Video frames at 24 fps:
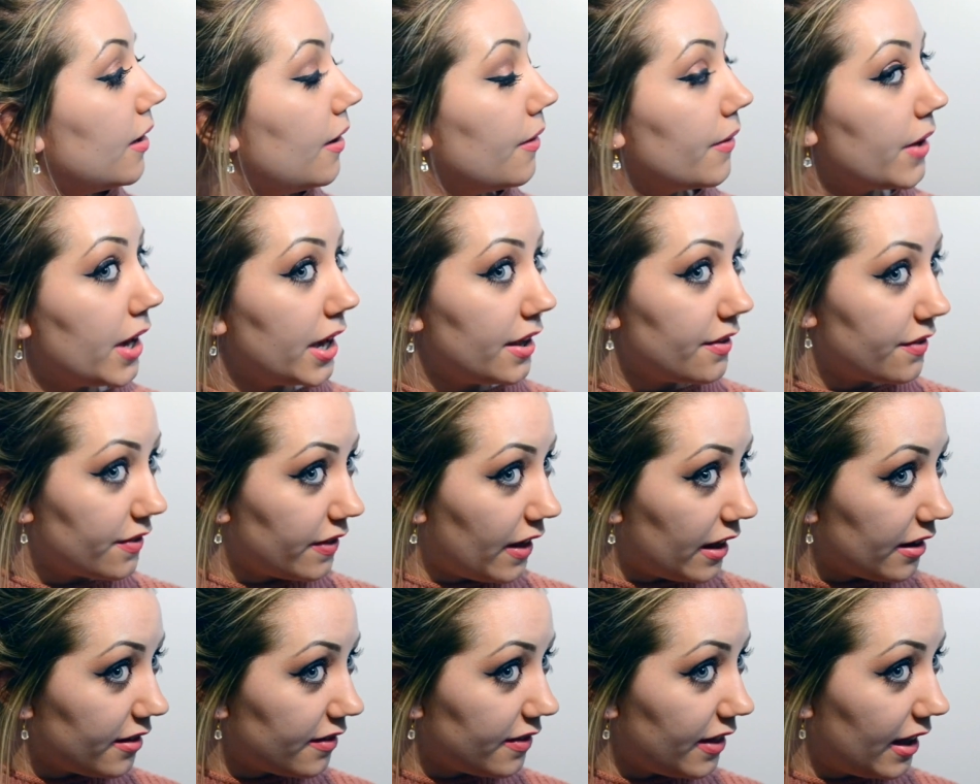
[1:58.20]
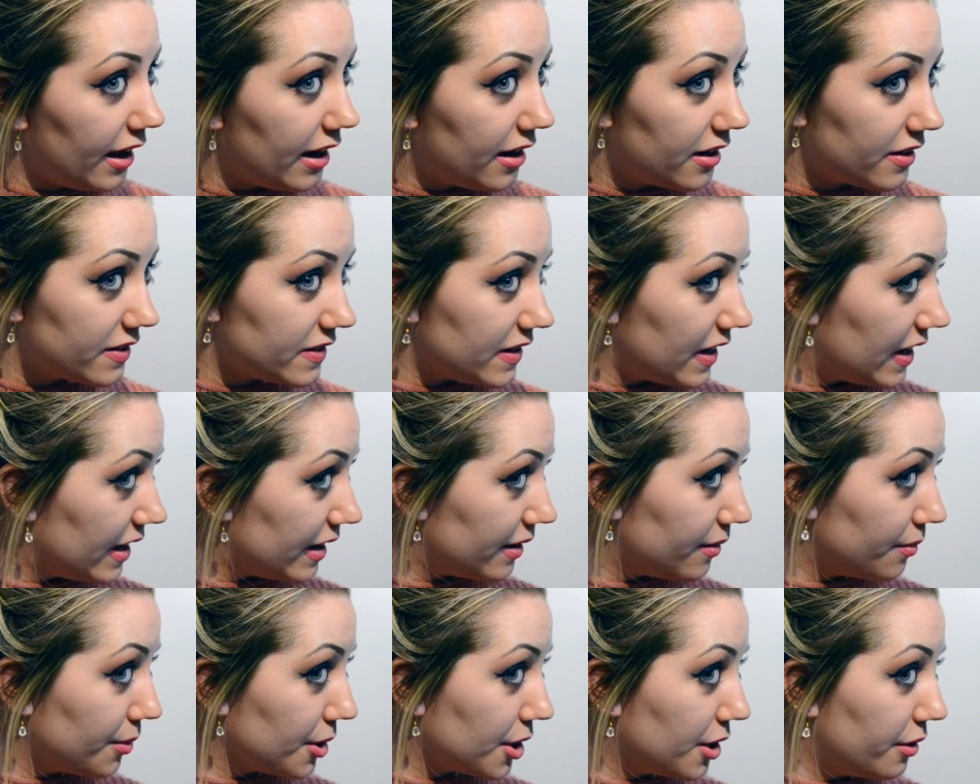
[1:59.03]
Okay, so that's the
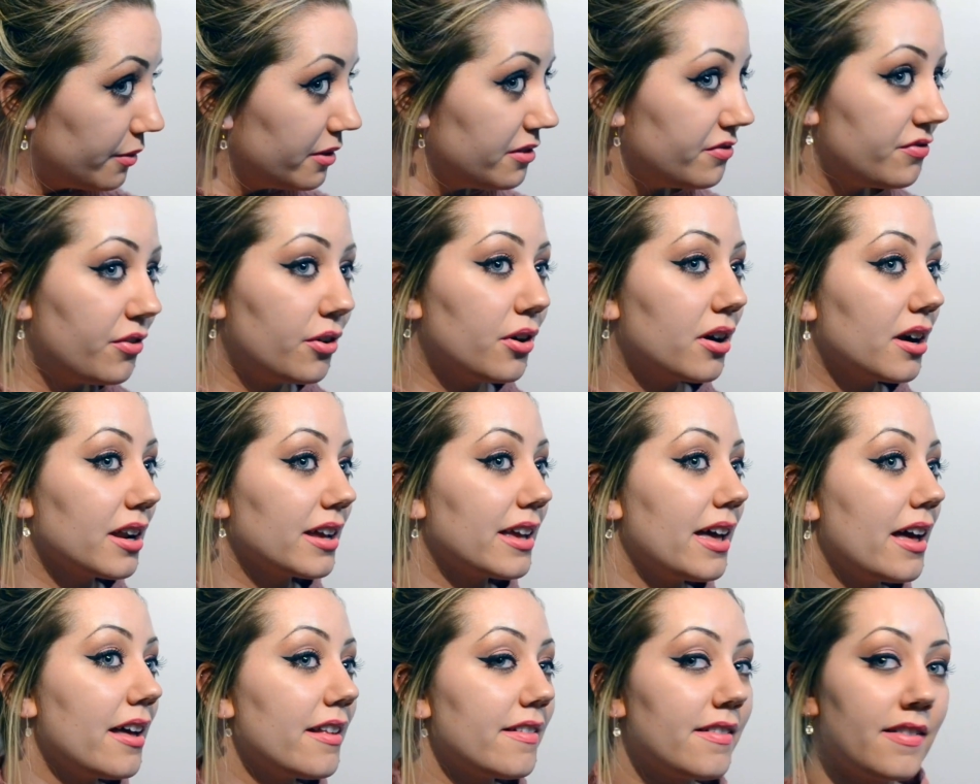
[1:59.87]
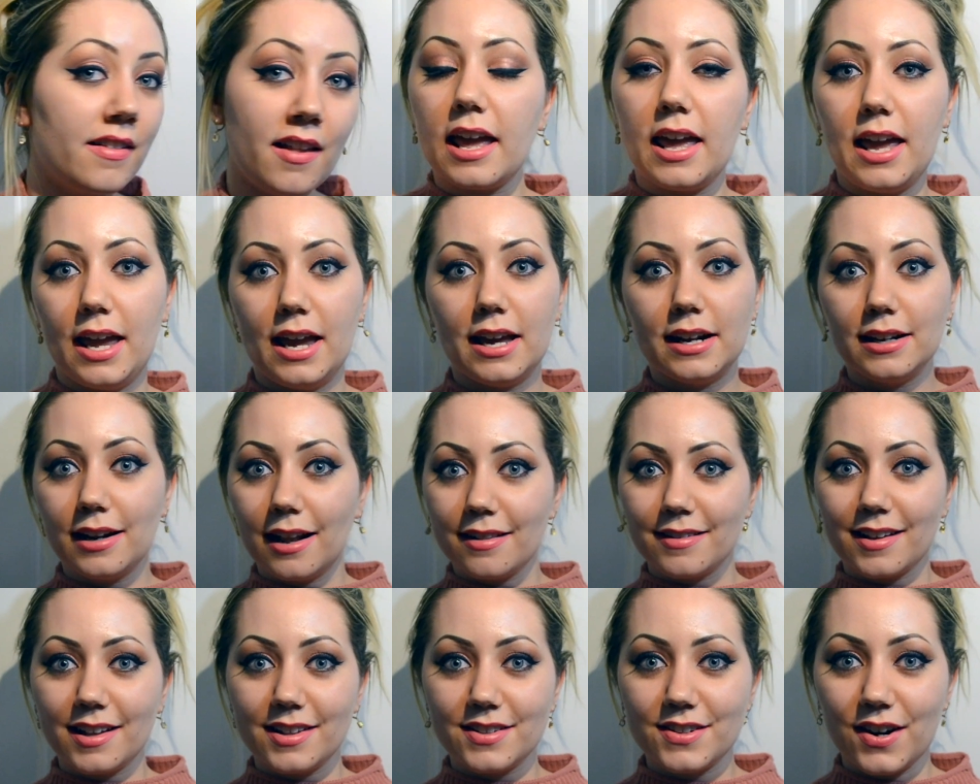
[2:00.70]
hairstyle we're going for, I guess. And
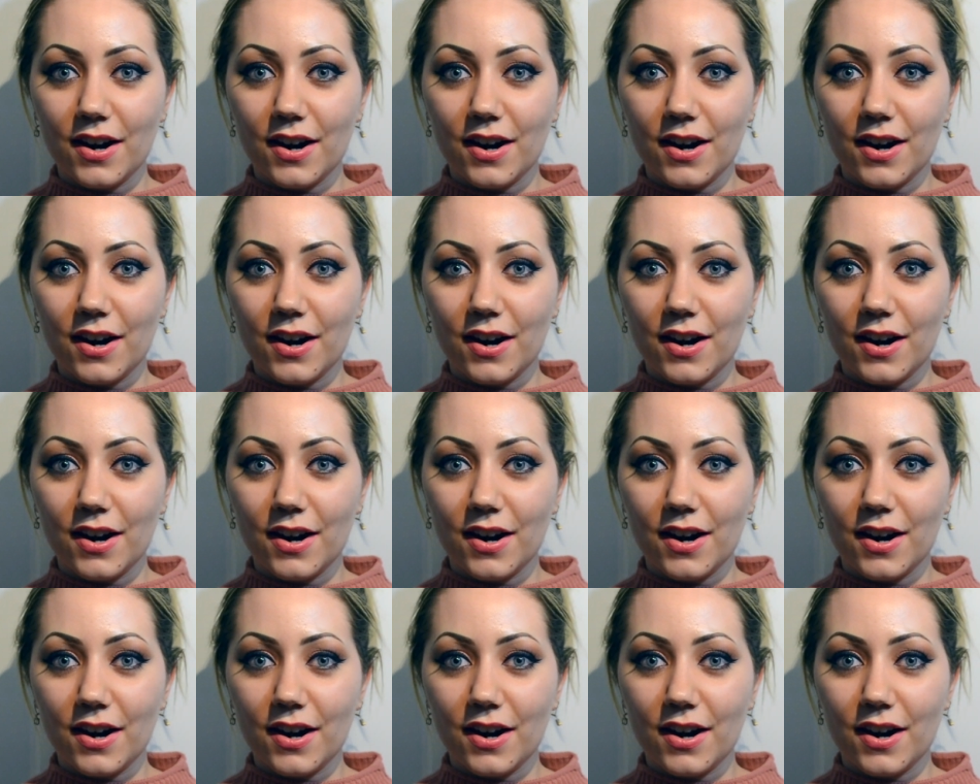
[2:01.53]
let's get